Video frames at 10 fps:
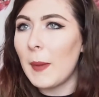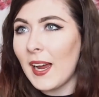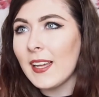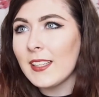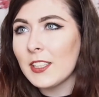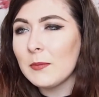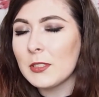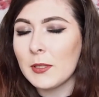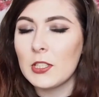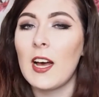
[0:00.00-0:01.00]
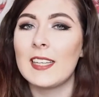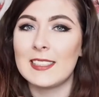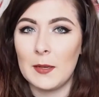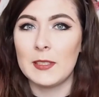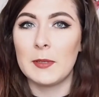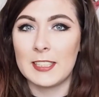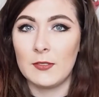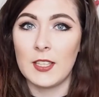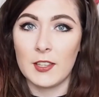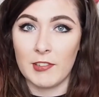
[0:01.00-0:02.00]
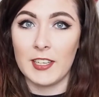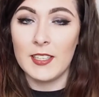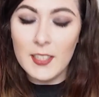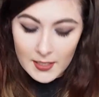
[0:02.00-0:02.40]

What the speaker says: buying them, so I sort of had to limit myself to 3.